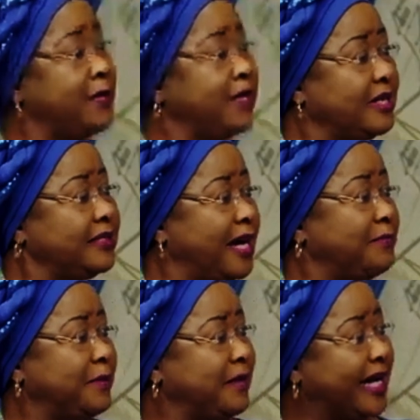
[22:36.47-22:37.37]
more
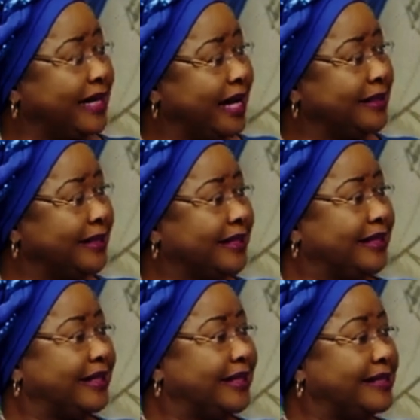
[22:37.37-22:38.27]
young people like that.
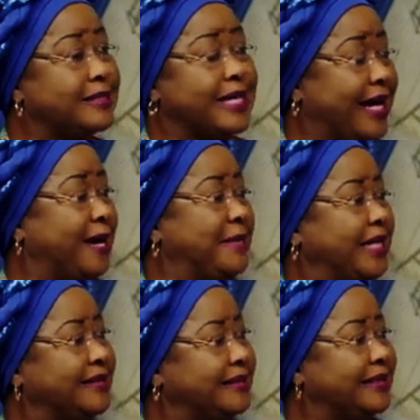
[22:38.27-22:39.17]
So they're
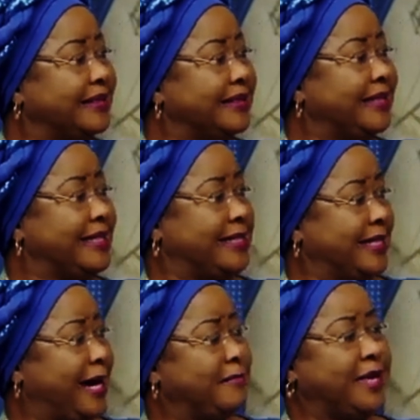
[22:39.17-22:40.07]
coming. It's
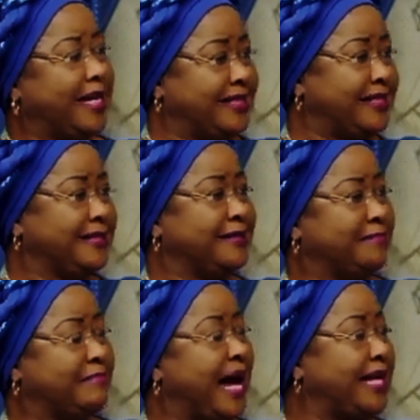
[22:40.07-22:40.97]
the young man
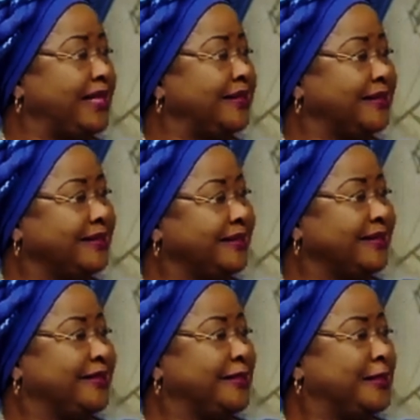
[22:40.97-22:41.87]
in Mali
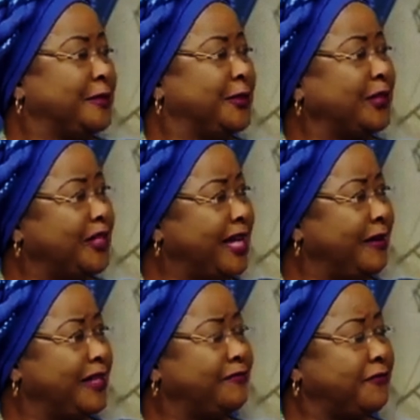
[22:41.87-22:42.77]
who shot
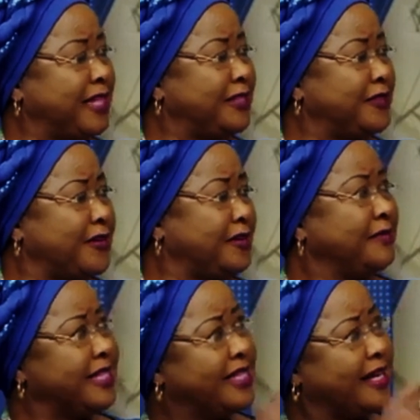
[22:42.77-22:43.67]
down a French drone
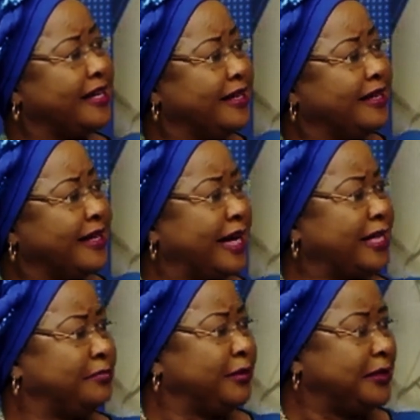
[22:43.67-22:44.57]
with a
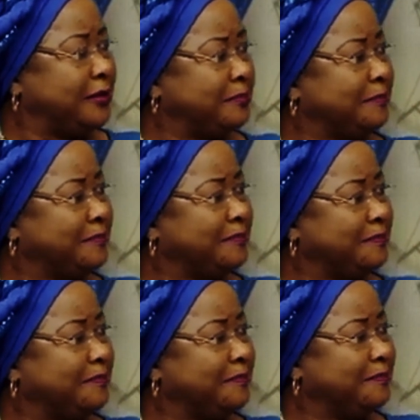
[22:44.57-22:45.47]
catapult.
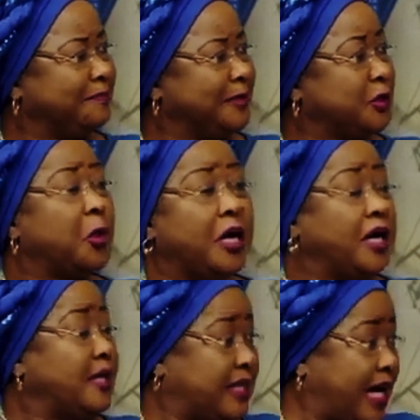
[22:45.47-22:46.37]
So
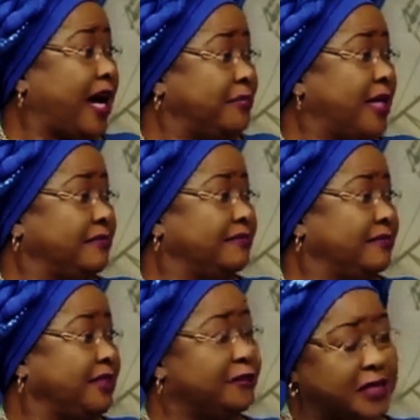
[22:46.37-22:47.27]
they're coming.
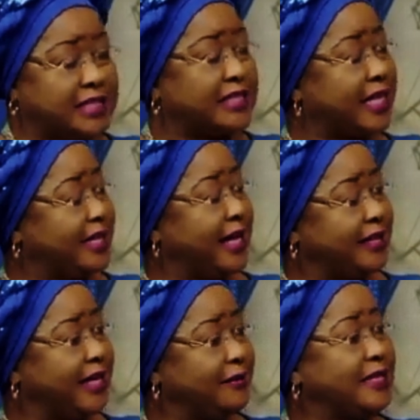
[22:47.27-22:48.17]
The voices are
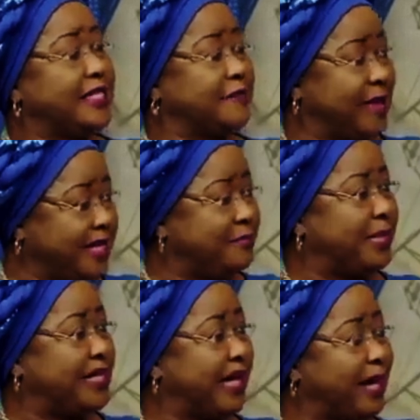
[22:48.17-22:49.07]
there. They're not as many, but they're